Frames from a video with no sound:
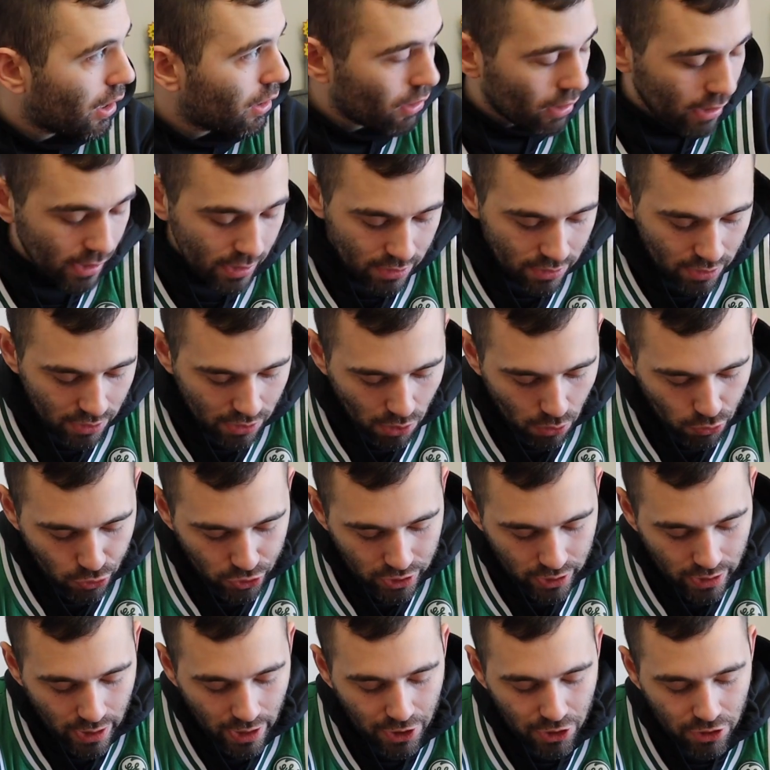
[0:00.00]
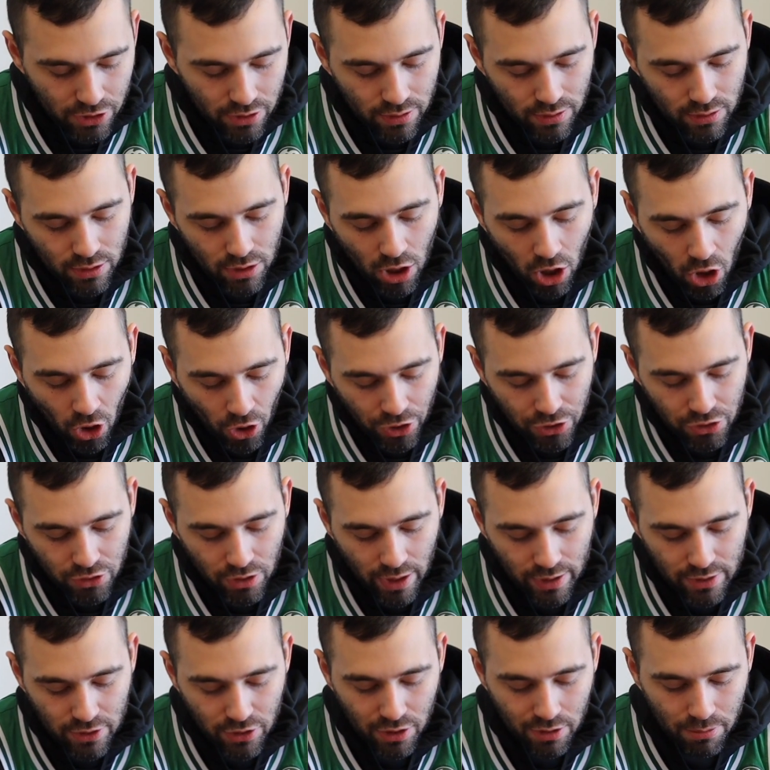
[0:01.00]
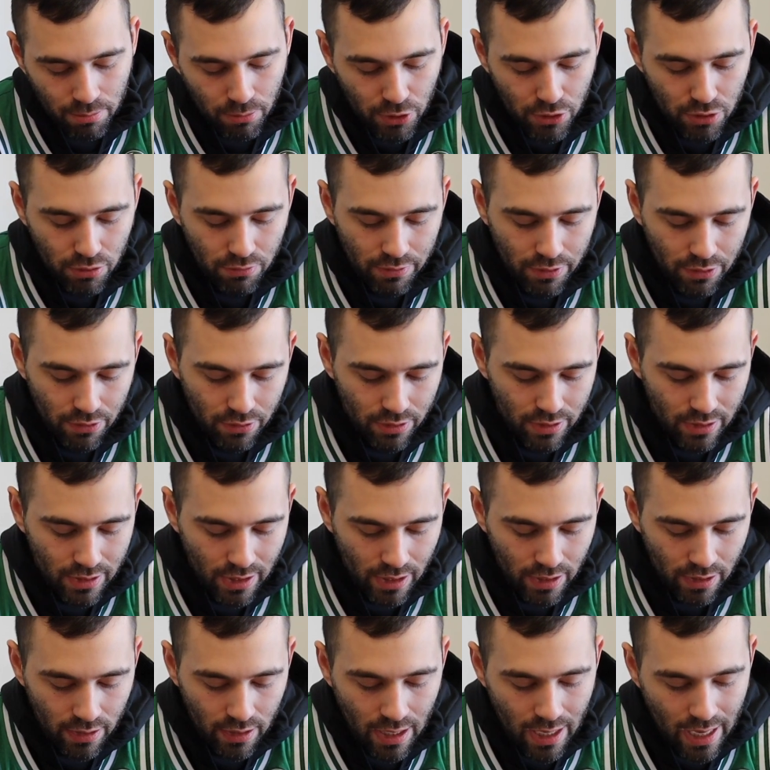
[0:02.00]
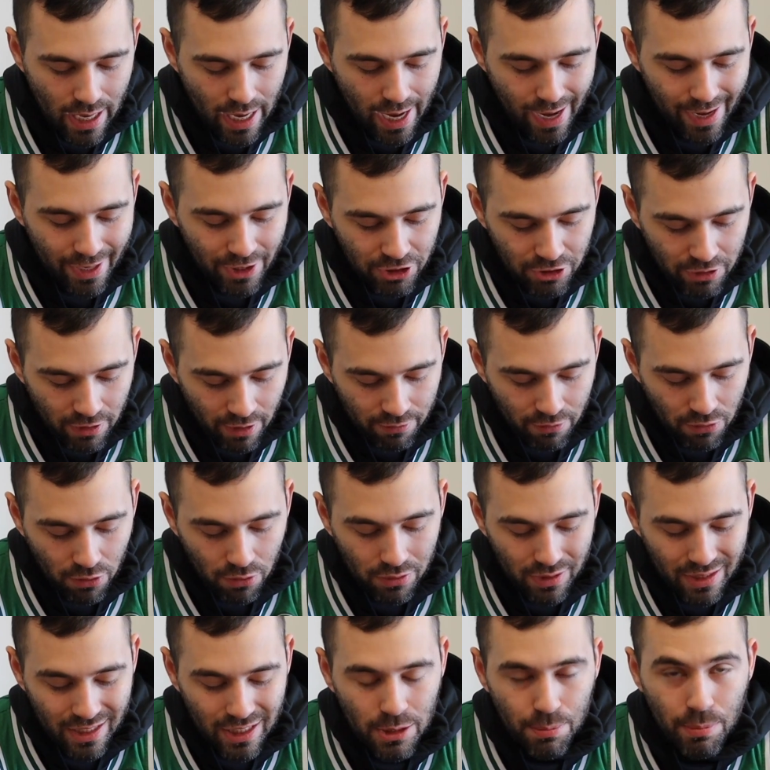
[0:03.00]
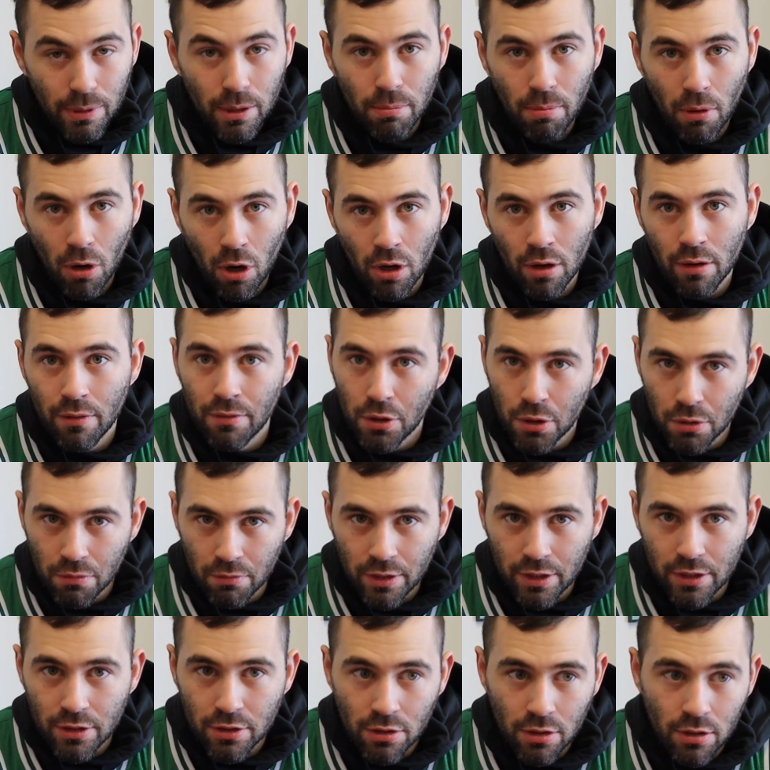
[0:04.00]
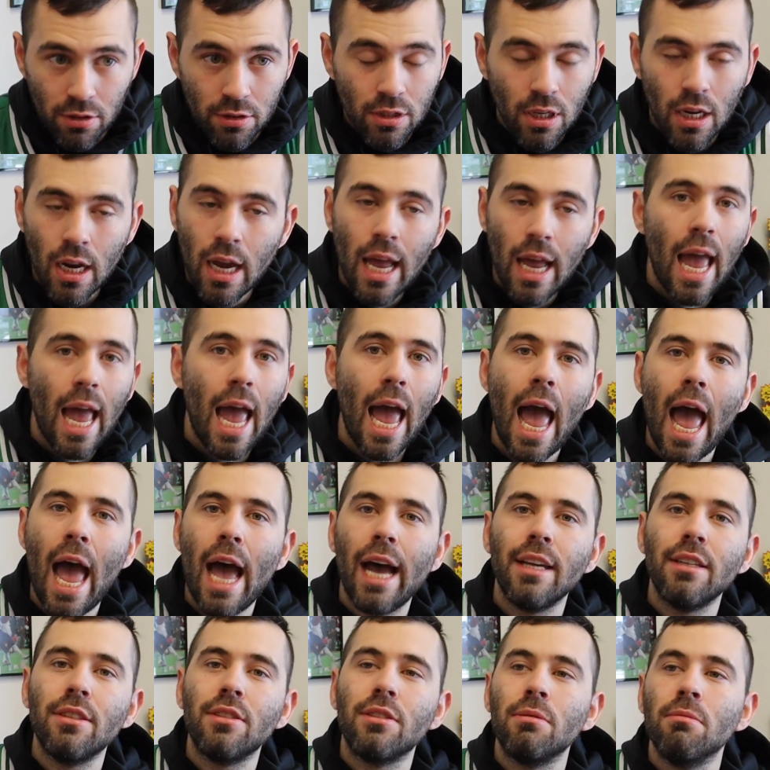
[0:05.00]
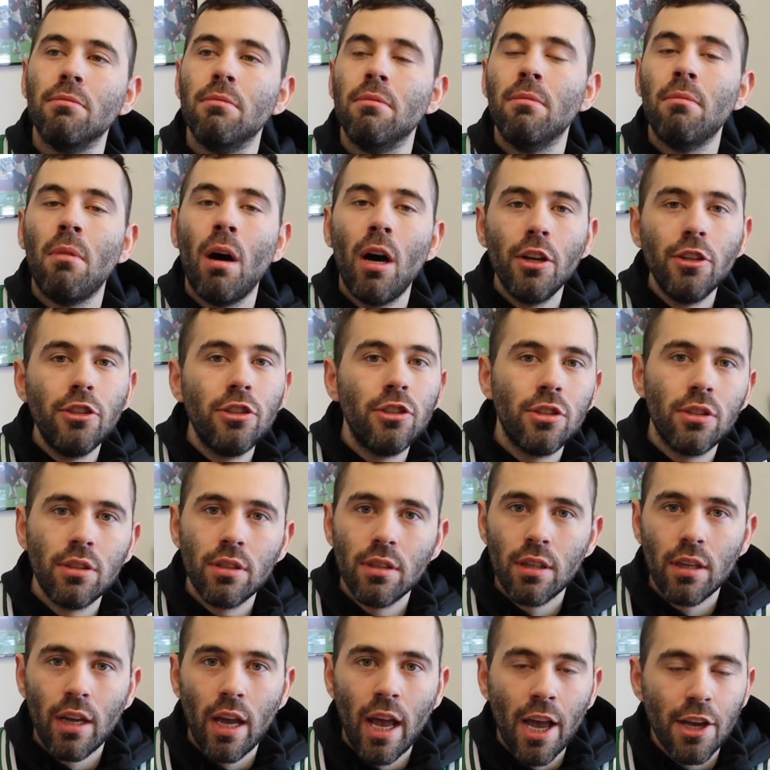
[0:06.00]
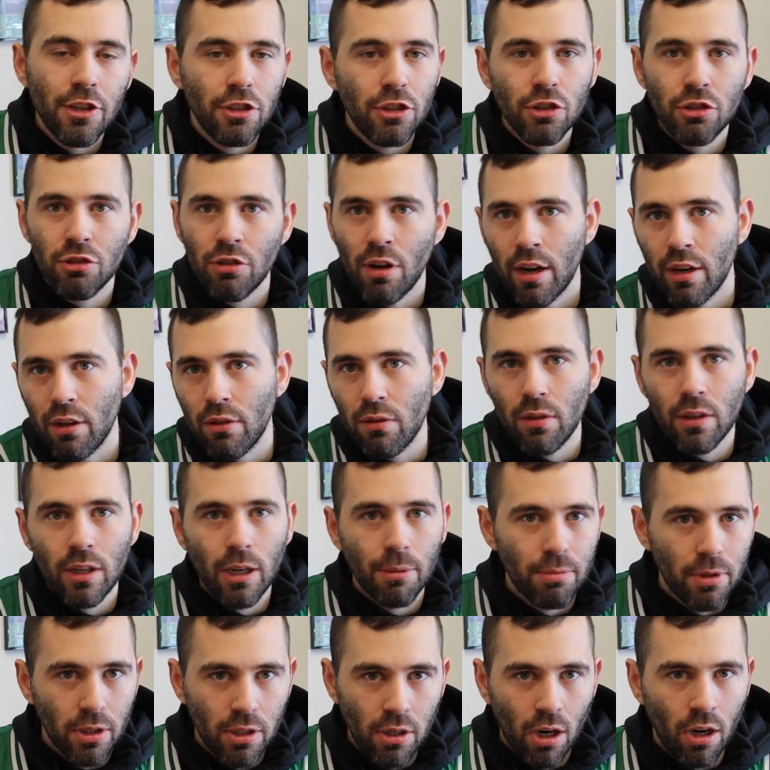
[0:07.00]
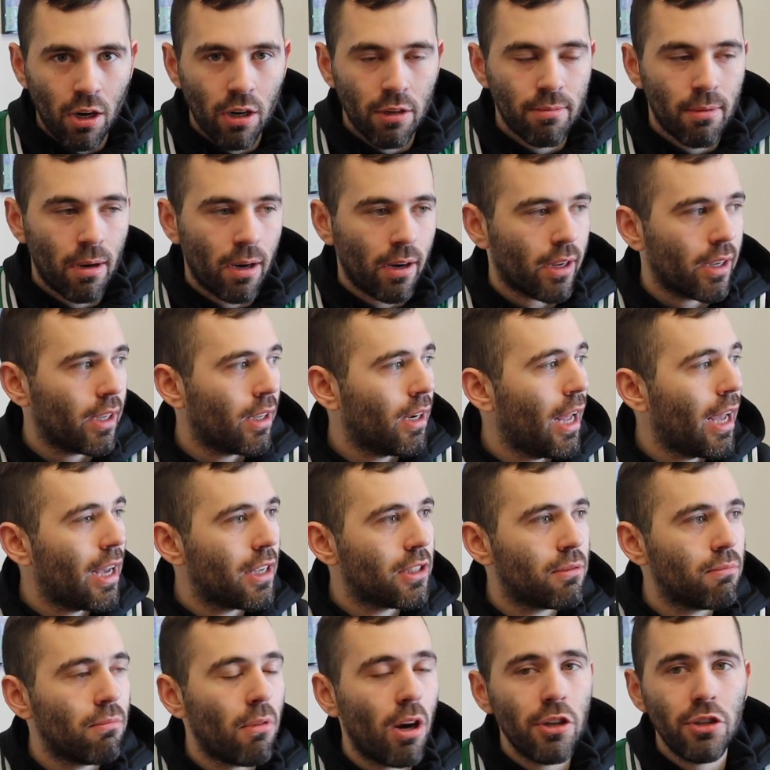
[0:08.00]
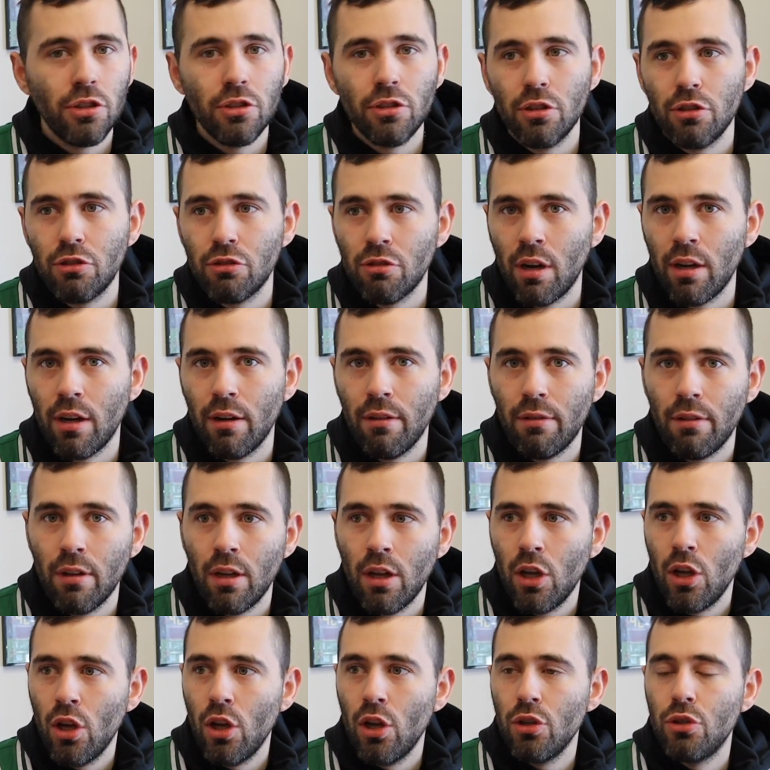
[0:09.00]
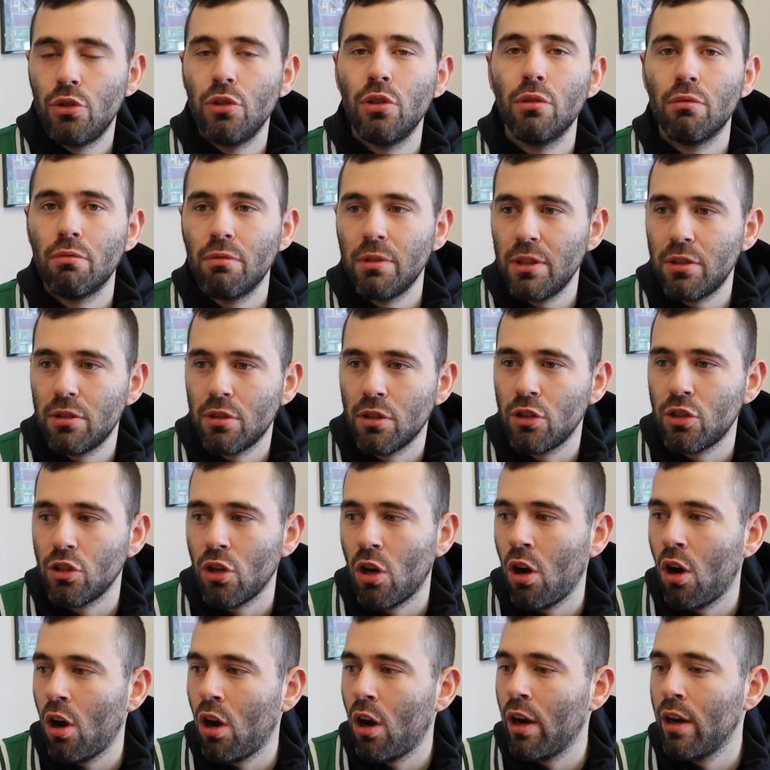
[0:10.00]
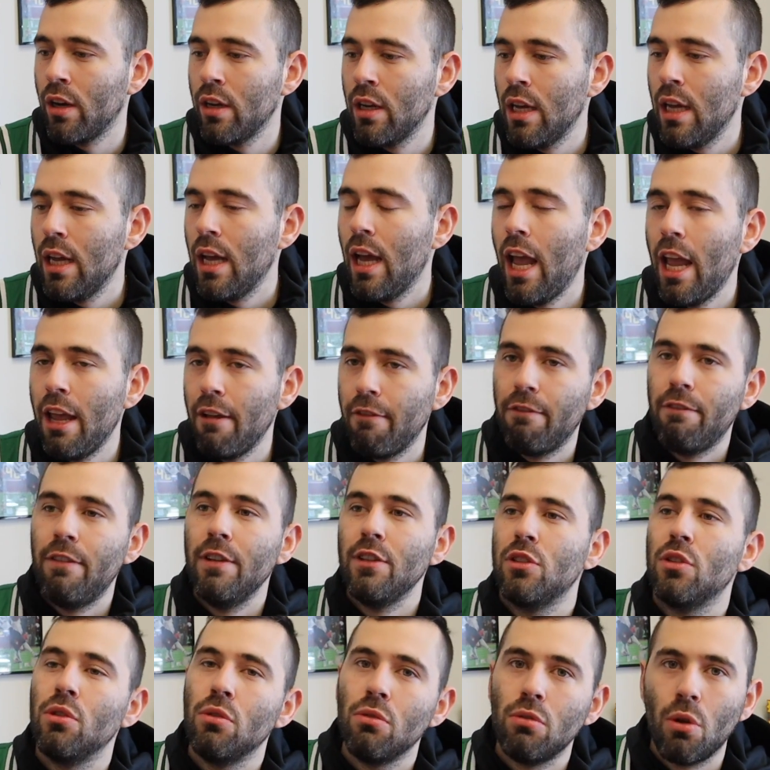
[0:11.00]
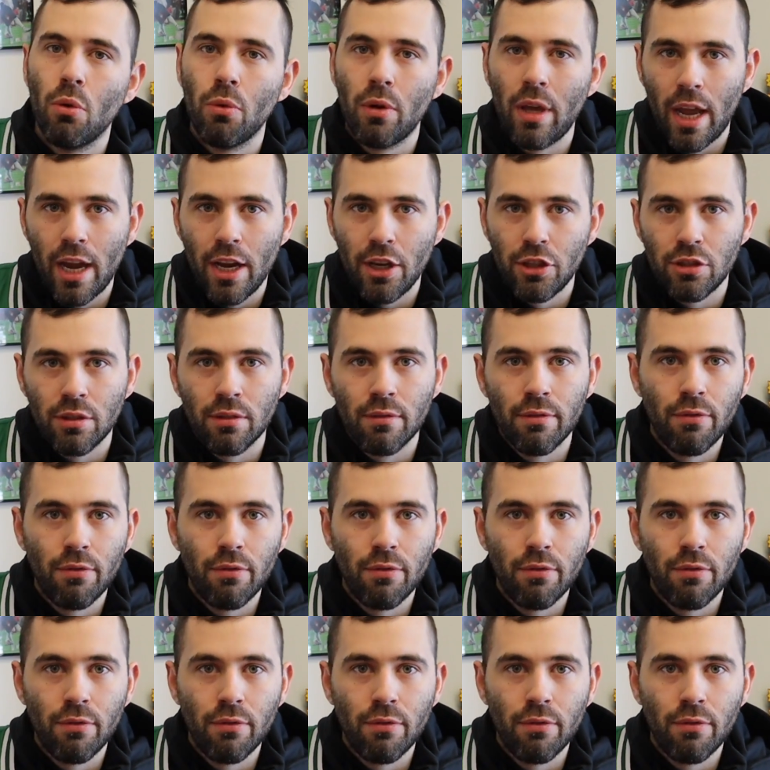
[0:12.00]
Lease negotiations, contracts, and commercial real estate in general needs to be a part of your research. As much as you're trying to look up the card market, as much as you're trying to do your research on a physical location